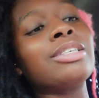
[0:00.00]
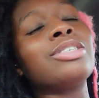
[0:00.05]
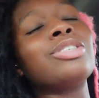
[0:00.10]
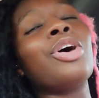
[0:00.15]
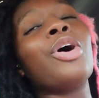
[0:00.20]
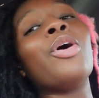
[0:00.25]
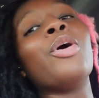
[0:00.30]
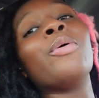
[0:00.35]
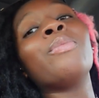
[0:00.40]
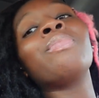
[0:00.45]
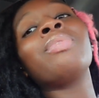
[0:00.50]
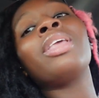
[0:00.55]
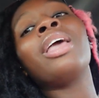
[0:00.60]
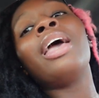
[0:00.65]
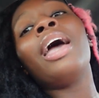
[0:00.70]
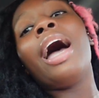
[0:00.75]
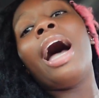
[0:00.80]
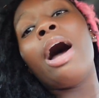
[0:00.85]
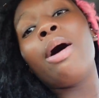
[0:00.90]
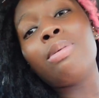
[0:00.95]
So
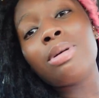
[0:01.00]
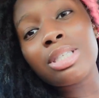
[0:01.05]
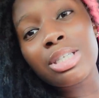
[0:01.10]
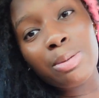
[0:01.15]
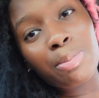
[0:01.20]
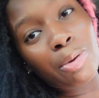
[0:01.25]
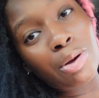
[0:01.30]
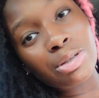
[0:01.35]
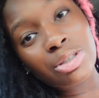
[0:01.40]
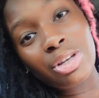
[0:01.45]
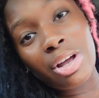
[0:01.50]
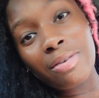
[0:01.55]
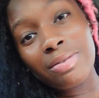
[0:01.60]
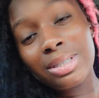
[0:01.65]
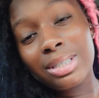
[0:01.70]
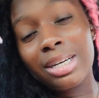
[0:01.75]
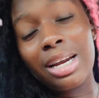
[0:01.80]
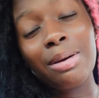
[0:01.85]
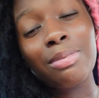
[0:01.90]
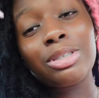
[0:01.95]
I went to the post
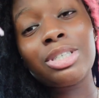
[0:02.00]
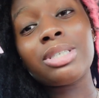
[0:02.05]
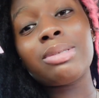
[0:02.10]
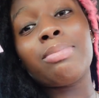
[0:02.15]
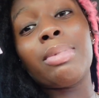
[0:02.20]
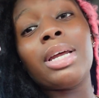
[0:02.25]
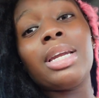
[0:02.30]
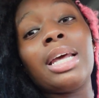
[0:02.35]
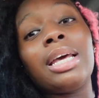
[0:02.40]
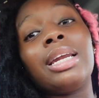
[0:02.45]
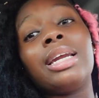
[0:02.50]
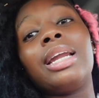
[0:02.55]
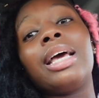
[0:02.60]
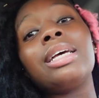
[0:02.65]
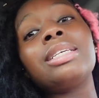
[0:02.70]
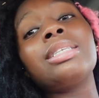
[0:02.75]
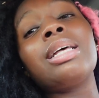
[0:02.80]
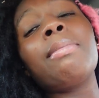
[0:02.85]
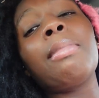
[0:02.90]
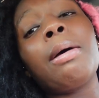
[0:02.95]
office today, which is Monday. The
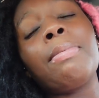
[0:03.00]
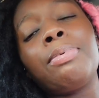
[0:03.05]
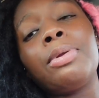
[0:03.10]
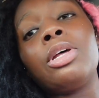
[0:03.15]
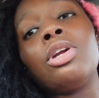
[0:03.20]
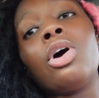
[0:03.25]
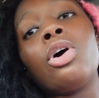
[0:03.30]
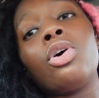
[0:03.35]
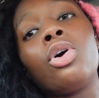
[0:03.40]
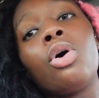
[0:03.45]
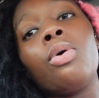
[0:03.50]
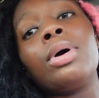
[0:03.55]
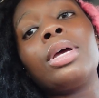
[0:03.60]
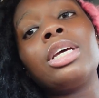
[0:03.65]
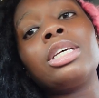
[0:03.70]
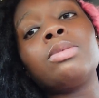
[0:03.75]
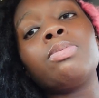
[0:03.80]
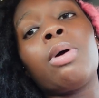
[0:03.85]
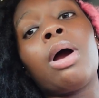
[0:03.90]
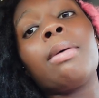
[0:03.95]
next time I plan on
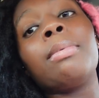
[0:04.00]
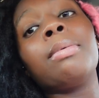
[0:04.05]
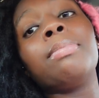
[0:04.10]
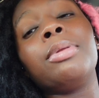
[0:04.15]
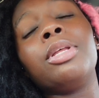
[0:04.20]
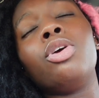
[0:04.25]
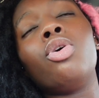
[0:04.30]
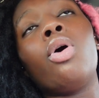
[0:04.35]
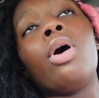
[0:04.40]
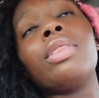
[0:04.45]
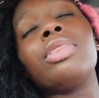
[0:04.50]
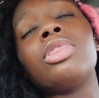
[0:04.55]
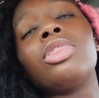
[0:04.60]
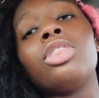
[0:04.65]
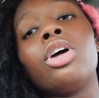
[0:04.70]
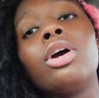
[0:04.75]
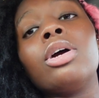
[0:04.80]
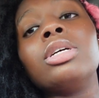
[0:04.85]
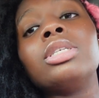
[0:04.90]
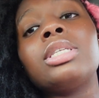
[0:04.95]
going is probably on
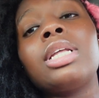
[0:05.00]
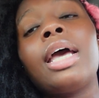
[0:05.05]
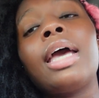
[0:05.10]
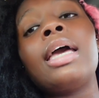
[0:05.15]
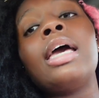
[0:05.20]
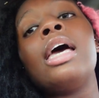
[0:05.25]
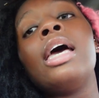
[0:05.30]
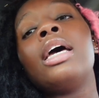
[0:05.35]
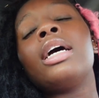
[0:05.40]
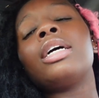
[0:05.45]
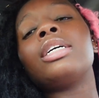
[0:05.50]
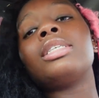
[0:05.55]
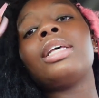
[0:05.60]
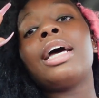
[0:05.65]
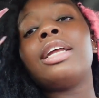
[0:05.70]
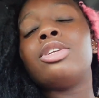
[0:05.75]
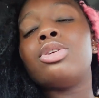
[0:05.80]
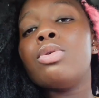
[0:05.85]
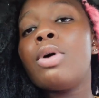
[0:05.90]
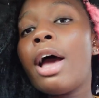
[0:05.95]
Thursday because
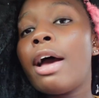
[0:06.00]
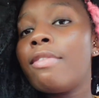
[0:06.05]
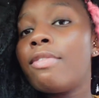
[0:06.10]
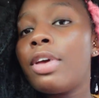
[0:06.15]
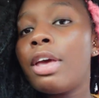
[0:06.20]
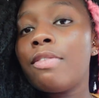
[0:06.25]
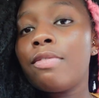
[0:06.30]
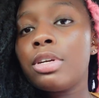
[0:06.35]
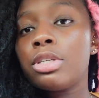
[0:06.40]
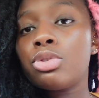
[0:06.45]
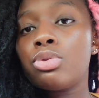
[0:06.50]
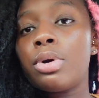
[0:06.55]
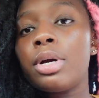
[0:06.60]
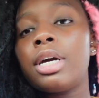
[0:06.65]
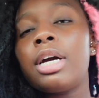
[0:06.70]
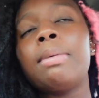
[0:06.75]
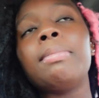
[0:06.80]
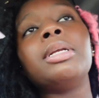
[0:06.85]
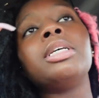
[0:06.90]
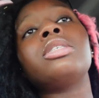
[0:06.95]
I do have
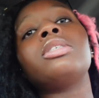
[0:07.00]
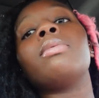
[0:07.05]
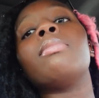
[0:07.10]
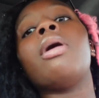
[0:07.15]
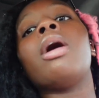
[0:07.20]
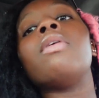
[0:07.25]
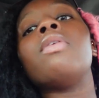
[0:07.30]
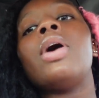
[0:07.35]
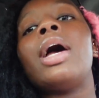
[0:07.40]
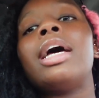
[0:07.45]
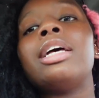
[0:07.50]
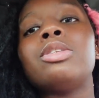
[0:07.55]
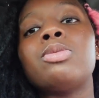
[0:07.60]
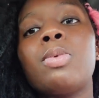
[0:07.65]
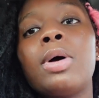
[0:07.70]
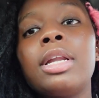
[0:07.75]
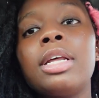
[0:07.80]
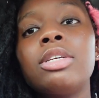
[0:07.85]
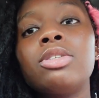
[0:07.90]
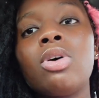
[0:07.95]
inventory coming in tomorrow as
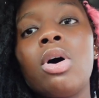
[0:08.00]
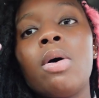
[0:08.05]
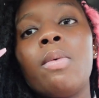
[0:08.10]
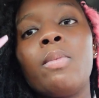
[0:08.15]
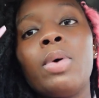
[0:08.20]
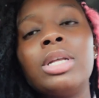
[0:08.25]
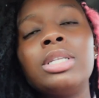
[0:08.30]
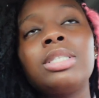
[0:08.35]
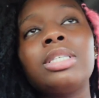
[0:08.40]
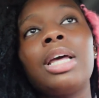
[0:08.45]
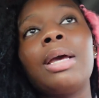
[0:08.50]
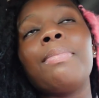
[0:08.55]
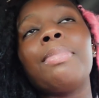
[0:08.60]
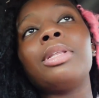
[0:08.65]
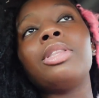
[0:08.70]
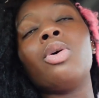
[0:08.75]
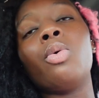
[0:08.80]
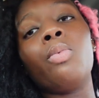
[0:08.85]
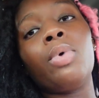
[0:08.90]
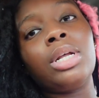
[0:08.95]
well as on Wednesday,
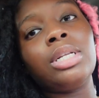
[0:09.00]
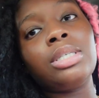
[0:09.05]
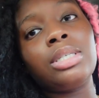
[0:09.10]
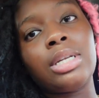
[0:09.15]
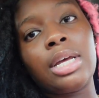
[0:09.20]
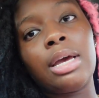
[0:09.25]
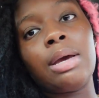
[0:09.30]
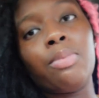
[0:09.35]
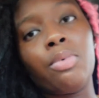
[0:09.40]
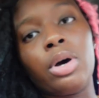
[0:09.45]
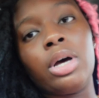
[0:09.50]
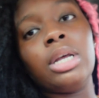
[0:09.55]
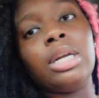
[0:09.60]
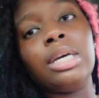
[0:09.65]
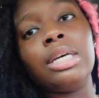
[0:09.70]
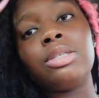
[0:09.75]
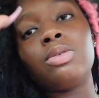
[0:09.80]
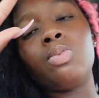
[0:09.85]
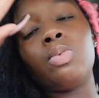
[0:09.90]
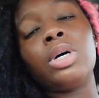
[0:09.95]
but the Wednesday
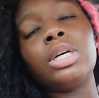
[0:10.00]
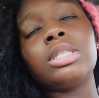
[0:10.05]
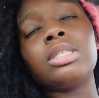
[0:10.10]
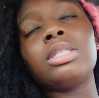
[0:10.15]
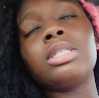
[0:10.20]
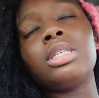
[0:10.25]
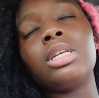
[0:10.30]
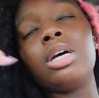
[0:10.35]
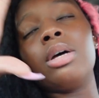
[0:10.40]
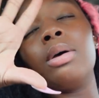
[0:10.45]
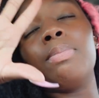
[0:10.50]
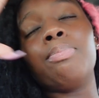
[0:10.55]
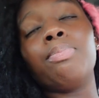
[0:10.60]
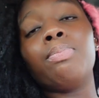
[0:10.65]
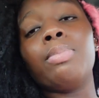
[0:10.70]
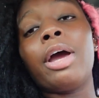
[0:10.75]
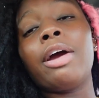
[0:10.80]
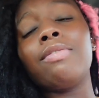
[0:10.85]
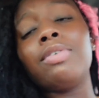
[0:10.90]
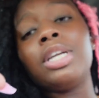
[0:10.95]
one is what's the
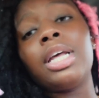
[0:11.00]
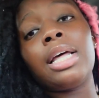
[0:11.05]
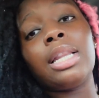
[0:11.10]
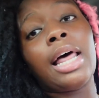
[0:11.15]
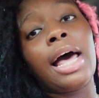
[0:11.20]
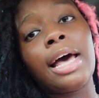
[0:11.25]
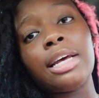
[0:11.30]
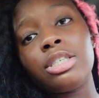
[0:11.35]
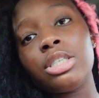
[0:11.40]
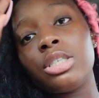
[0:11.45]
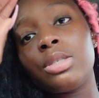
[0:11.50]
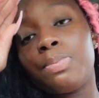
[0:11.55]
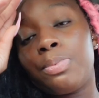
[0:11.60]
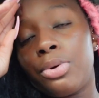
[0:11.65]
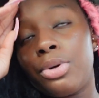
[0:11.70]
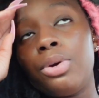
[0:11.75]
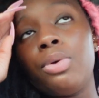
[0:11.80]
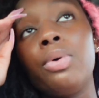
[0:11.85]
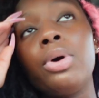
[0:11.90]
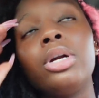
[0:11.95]
Everyday Lashes
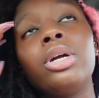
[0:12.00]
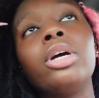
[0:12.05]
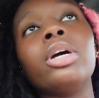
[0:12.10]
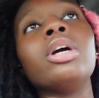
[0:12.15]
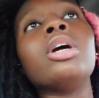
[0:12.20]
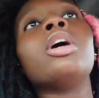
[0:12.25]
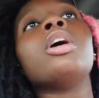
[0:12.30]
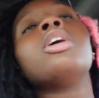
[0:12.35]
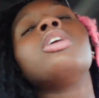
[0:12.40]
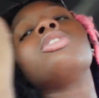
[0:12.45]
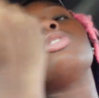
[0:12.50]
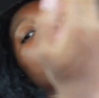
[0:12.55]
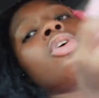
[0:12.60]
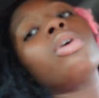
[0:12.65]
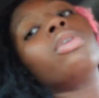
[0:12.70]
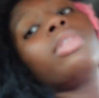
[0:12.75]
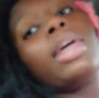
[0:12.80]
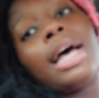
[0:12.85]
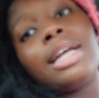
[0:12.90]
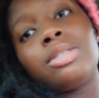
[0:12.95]
pre-order,
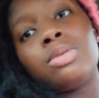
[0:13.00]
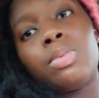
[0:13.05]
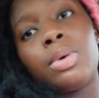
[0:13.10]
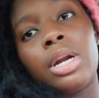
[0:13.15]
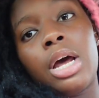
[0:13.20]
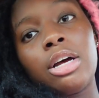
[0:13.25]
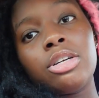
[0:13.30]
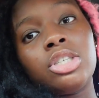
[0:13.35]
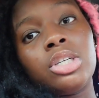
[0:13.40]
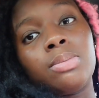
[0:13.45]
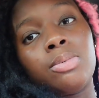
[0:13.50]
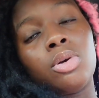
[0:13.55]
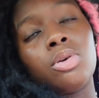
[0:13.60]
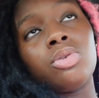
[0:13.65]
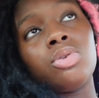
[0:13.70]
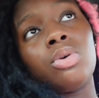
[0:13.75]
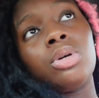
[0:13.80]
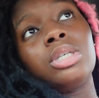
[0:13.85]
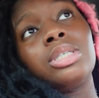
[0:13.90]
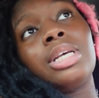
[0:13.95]
so that's when I'll ship
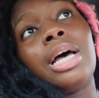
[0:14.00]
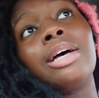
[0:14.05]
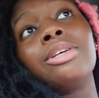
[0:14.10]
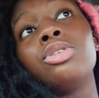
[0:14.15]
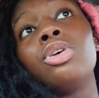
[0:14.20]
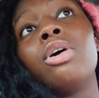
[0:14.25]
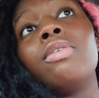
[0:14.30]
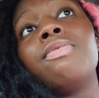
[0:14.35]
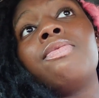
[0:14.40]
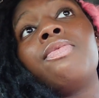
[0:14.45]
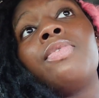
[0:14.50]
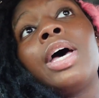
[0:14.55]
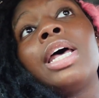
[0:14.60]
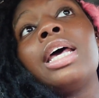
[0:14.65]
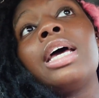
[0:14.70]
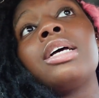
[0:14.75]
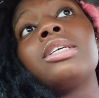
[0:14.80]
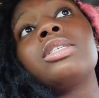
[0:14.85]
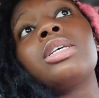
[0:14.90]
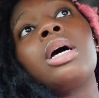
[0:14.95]
those orders out. So if
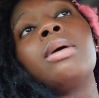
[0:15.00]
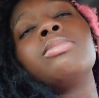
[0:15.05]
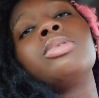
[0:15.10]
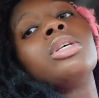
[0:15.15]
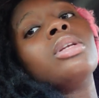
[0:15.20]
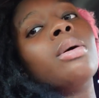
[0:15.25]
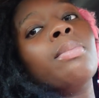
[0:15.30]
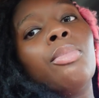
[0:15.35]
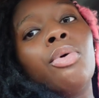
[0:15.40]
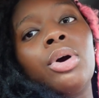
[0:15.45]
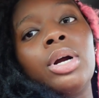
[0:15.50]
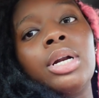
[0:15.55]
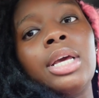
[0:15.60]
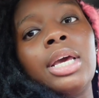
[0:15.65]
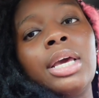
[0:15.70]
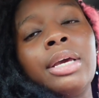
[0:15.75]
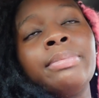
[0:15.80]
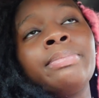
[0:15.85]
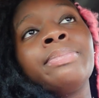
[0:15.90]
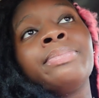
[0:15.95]
FedEx comes in the
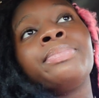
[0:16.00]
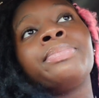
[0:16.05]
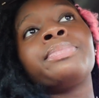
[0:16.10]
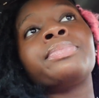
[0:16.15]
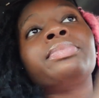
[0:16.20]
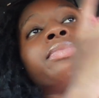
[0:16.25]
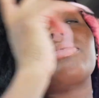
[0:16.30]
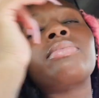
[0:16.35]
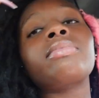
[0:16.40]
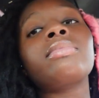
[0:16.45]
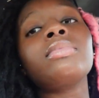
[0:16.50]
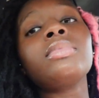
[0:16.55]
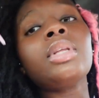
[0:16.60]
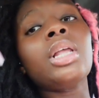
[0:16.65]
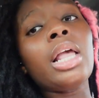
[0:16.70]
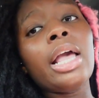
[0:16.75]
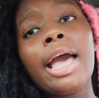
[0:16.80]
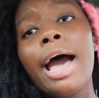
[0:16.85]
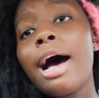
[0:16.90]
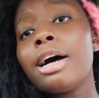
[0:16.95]
morning,
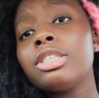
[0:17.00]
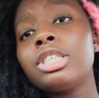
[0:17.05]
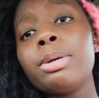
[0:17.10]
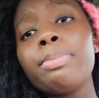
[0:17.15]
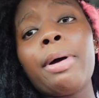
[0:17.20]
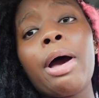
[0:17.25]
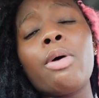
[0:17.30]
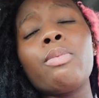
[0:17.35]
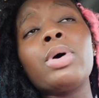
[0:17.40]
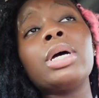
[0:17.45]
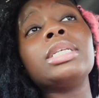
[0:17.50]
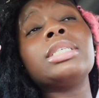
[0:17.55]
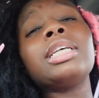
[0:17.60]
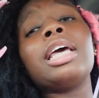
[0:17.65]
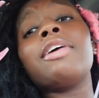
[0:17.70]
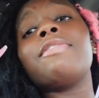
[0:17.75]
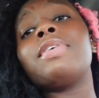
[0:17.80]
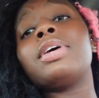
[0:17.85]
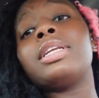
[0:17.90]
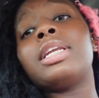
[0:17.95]
I'll ship out
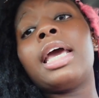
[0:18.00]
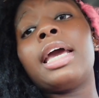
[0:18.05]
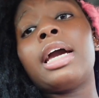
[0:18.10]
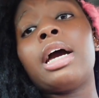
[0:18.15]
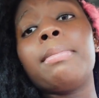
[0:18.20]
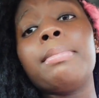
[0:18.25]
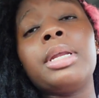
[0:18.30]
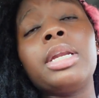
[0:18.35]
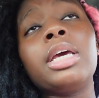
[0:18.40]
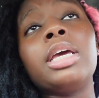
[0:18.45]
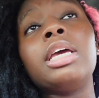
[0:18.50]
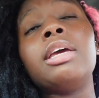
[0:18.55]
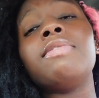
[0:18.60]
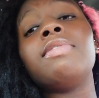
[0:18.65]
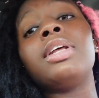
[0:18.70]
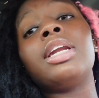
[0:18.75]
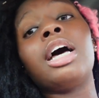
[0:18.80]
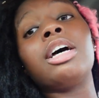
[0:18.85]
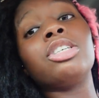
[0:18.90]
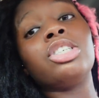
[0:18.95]
Wednesday. If they come in the
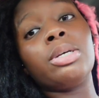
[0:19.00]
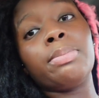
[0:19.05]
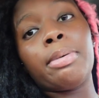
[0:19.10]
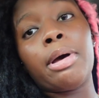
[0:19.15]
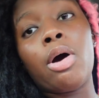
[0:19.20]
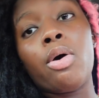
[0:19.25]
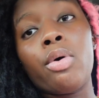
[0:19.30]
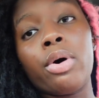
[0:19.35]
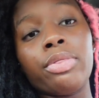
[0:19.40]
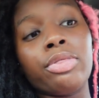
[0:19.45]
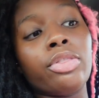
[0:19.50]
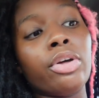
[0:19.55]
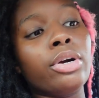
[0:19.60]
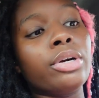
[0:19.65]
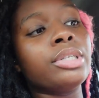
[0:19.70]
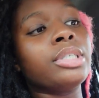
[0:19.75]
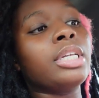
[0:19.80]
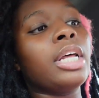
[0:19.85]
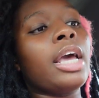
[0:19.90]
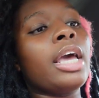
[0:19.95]
evening, I'll ship out on
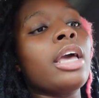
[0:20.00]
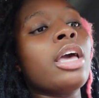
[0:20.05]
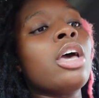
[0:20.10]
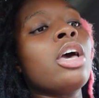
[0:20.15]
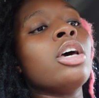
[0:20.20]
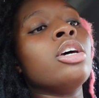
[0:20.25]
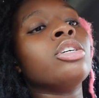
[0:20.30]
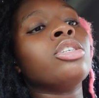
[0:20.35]
Thursday.